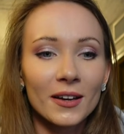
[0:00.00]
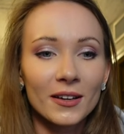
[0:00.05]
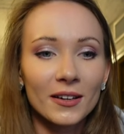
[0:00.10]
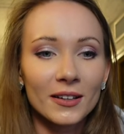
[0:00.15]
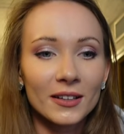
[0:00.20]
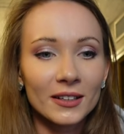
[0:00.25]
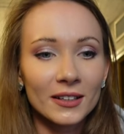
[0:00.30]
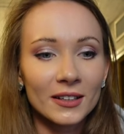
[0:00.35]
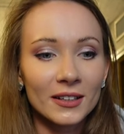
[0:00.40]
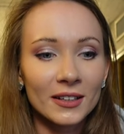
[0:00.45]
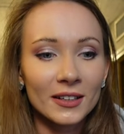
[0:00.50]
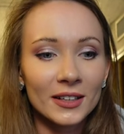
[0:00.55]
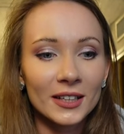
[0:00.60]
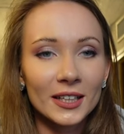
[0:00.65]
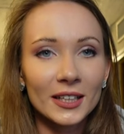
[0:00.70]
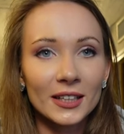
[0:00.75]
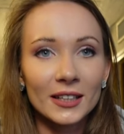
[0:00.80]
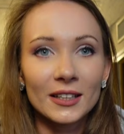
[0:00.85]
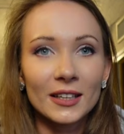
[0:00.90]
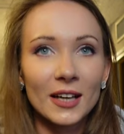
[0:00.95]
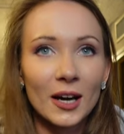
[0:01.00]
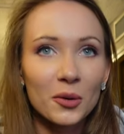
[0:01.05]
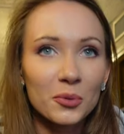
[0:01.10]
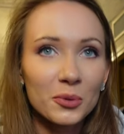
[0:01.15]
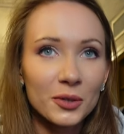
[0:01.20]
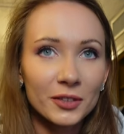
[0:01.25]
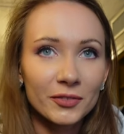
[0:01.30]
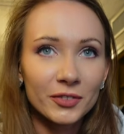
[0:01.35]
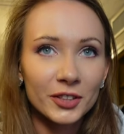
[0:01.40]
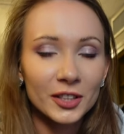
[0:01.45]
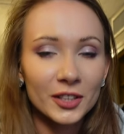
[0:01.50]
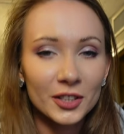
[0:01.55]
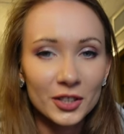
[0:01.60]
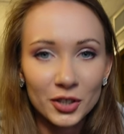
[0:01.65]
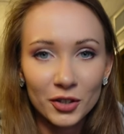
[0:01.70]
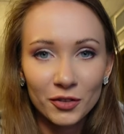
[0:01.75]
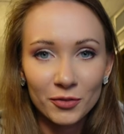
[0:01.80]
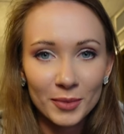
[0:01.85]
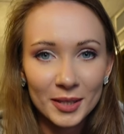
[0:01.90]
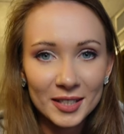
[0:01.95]
uh, the our village
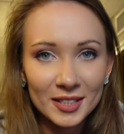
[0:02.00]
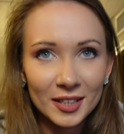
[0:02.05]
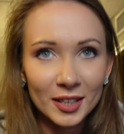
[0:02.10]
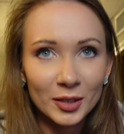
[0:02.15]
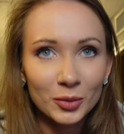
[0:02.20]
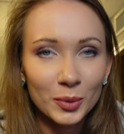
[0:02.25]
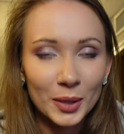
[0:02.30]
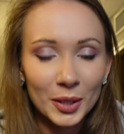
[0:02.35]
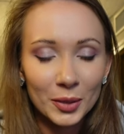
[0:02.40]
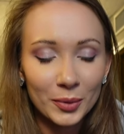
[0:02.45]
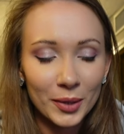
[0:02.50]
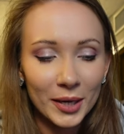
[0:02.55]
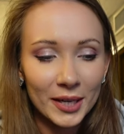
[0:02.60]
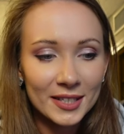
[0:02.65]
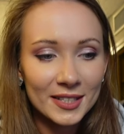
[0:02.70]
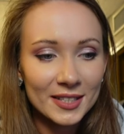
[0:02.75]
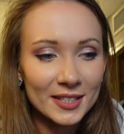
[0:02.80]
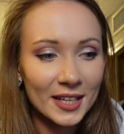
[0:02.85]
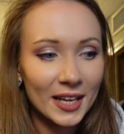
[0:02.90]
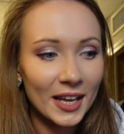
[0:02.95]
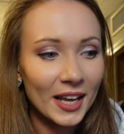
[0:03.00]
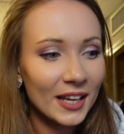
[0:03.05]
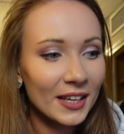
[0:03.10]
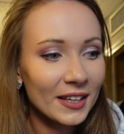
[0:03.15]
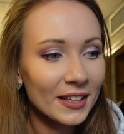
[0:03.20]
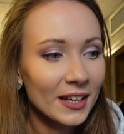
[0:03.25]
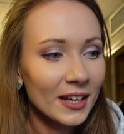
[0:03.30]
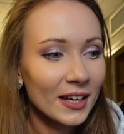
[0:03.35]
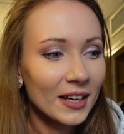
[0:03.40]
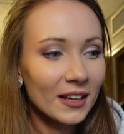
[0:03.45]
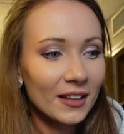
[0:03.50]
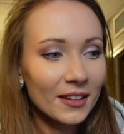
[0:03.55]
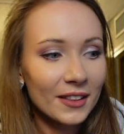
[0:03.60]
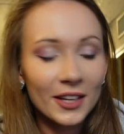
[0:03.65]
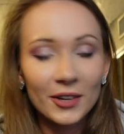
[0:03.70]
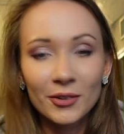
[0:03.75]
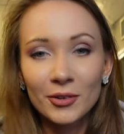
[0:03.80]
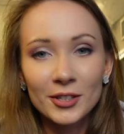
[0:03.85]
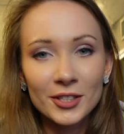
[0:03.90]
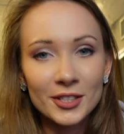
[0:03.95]
of Mazan where we are staying
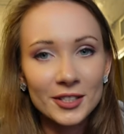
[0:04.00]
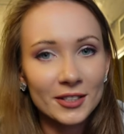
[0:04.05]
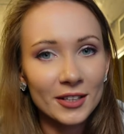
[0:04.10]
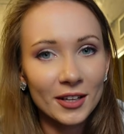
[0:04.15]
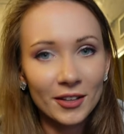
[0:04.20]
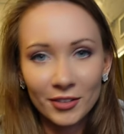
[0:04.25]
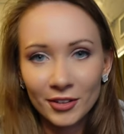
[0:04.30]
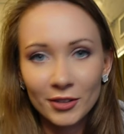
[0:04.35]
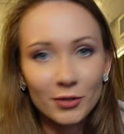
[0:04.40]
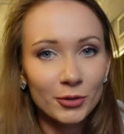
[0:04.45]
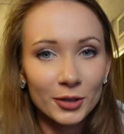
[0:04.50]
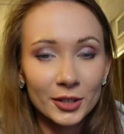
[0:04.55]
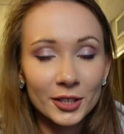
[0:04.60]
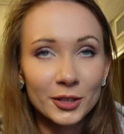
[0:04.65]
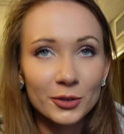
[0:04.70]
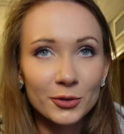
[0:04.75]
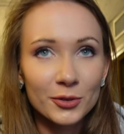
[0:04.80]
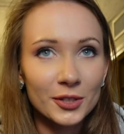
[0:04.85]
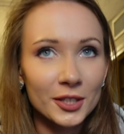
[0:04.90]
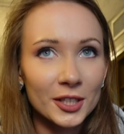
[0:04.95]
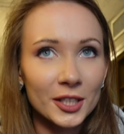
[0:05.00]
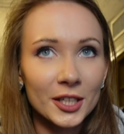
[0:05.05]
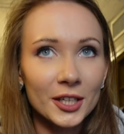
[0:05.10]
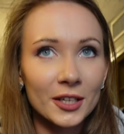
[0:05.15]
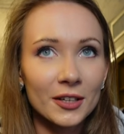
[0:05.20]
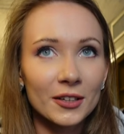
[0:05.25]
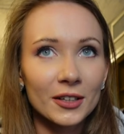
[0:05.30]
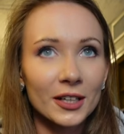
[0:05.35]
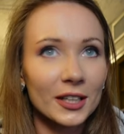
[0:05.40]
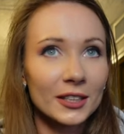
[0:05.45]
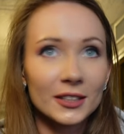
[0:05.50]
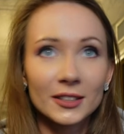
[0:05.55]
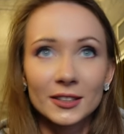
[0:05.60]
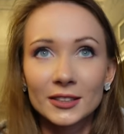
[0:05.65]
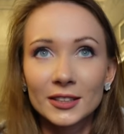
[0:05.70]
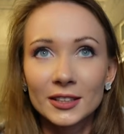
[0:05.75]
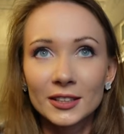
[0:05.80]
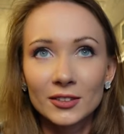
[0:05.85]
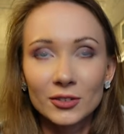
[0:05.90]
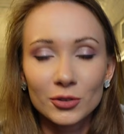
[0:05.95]
there is nothing really to see here it
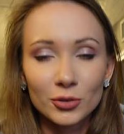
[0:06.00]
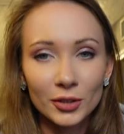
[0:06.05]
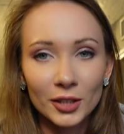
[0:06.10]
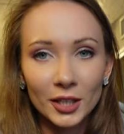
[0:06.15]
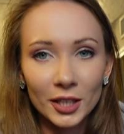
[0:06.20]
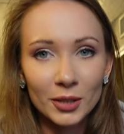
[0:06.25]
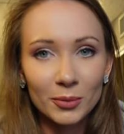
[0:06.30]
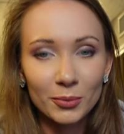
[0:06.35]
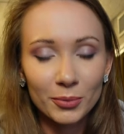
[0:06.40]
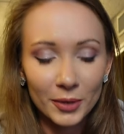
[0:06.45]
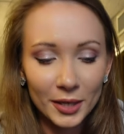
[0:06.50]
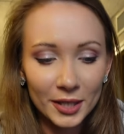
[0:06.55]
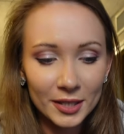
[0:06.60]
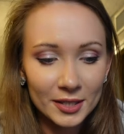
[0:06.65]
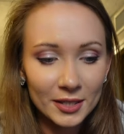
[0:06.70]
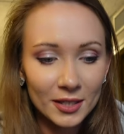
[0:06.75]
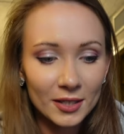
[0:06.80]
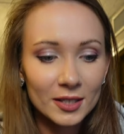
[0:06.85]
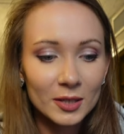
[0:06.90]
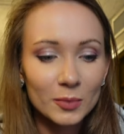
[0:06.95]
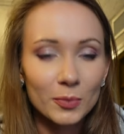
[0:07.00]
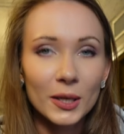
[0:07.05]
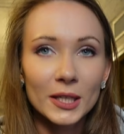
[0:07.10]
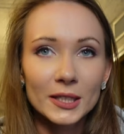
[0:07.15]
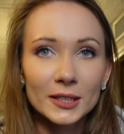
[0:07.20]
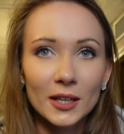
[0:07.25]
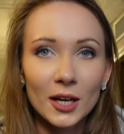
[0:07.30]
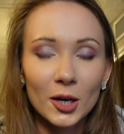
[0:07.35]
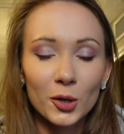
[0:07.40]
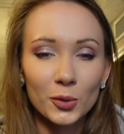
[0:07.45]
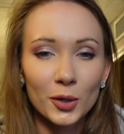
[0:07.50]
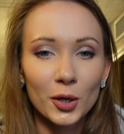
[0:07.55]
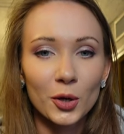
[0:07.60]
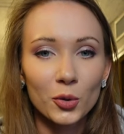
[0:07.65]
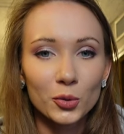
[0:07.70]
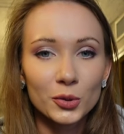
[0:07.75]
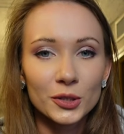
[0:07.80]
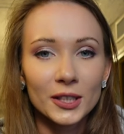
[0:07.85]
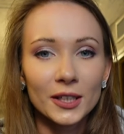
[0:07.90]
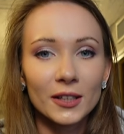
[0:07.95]
didn't really impress us but our
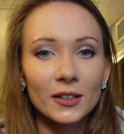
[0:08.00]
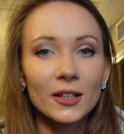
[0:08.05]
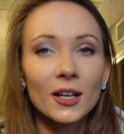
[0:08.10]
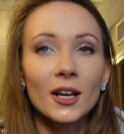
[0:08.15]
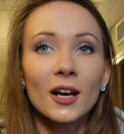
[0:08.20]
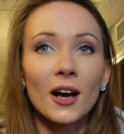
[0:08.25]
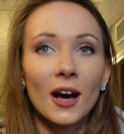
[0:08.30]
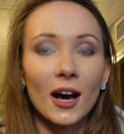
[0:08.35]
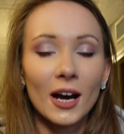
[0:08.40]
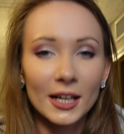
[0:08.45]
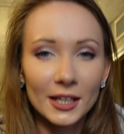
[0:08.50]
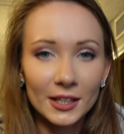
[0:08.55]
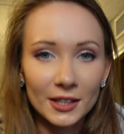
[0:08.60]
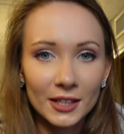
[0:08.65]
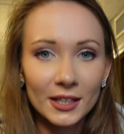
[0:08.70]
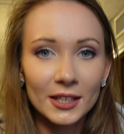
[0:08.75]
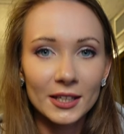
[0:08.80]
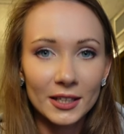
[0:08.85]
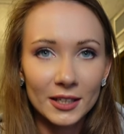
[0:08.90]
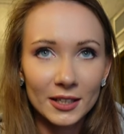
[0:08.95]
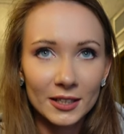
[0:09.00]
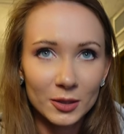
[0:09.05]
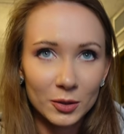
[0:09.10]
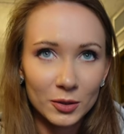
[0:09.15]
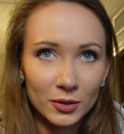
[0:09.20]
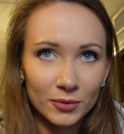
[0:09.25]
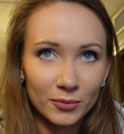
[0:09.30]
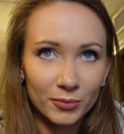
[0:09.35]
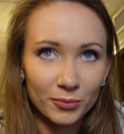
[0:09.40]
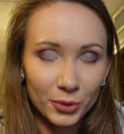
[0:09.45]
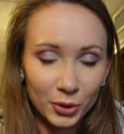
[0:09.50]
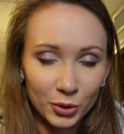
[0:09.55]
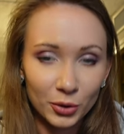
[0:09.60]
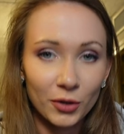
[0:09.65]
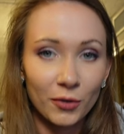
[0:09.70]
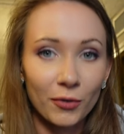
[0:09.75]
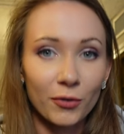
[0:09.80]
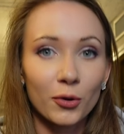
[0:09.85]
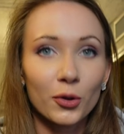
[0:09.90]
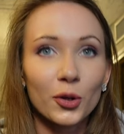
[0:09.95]
hotel i think it is
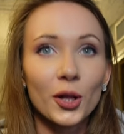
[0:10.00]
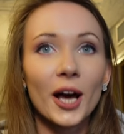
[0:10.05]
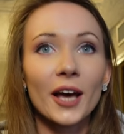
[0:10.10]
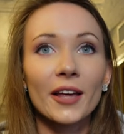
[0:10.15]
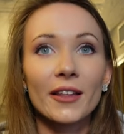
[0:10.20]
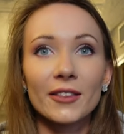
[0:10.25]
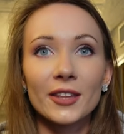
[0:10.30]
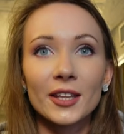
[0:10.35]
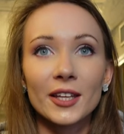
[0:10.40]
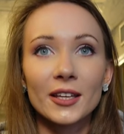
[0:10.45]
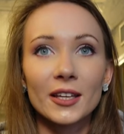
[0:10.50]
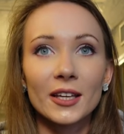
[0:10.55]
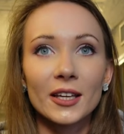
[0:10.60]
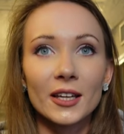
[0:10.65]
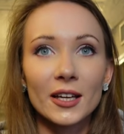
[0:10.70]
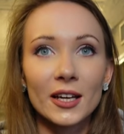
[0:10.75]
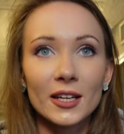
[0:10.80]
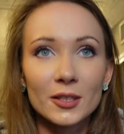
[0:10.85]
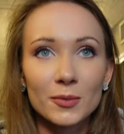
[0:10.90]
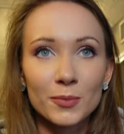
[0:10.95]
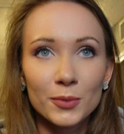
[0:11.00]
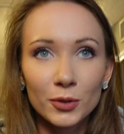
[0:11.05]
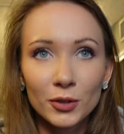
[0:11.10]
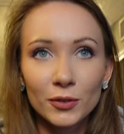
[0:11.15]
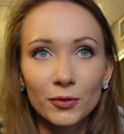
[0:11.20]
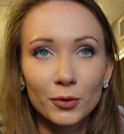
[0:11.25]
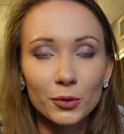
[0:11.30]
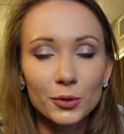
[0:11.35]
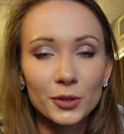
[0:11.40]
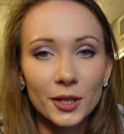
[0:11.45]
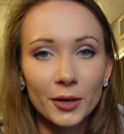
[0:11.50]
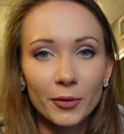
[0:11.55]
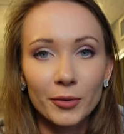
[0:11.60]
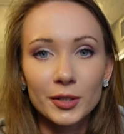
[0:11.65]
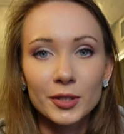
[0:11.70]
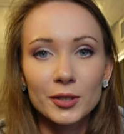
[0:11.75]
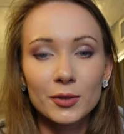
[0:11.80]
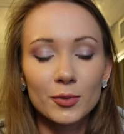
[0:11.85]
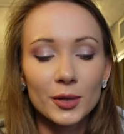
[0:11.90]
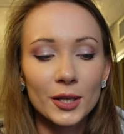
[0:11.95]
beautiful i think it has beautiful
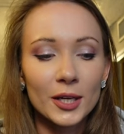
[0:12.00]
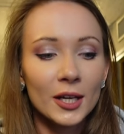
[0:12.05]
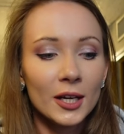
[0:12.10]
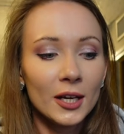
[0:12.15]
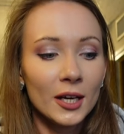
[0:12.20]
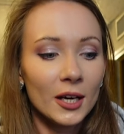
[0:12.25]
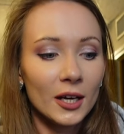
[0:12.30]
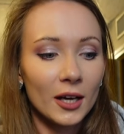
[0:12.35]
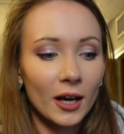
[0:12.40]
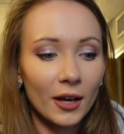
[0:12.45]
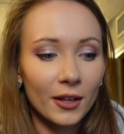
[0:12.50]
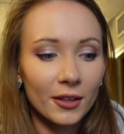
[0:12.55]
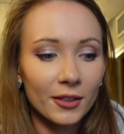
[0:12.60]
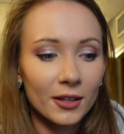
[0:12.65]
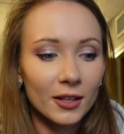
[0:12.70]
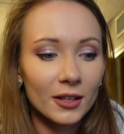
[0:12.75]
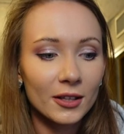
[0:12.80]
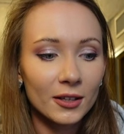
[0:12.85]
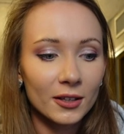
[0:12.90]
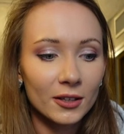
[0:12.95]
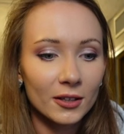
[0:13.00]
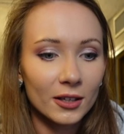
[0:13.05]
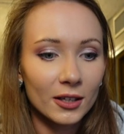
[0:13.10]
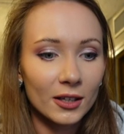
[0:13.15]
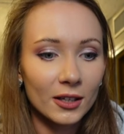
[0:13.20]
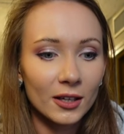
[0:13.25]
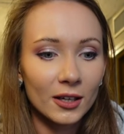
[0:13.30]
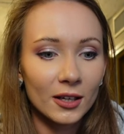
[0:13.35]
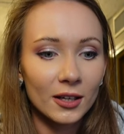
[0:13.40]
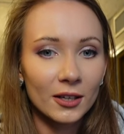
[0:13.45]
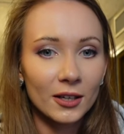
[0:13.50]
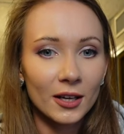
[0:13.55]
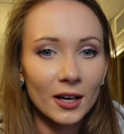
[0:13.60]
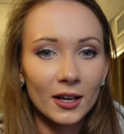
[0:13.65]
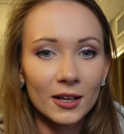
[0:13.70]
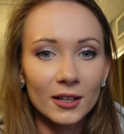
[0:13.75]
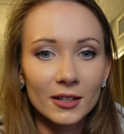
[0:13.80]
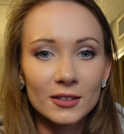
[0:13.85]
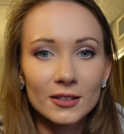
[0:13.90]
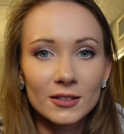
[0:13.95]
territory i think it
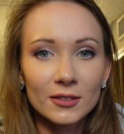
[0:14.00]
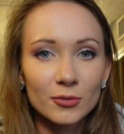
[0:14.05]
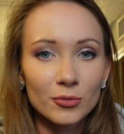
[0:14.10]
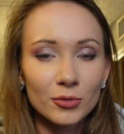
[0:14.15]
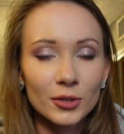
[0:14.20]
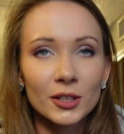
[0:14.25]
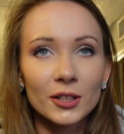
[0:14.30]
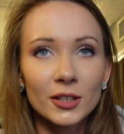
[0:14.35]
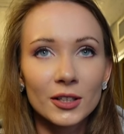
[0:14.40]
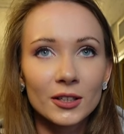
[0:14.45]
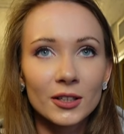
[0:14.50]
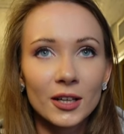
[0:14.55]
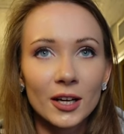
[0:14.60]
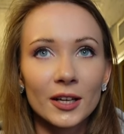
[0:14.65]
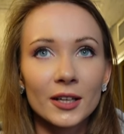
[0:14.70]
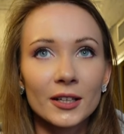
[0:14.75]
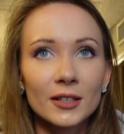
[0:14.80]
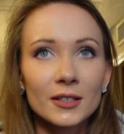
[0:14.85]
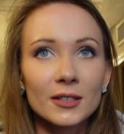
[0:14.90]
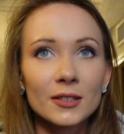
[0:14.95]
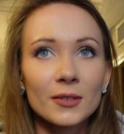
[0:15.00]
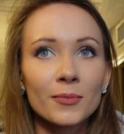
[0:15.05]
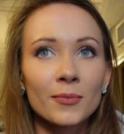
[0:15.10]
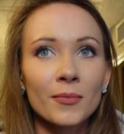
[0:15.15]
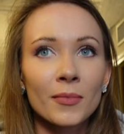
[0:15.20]
has really nice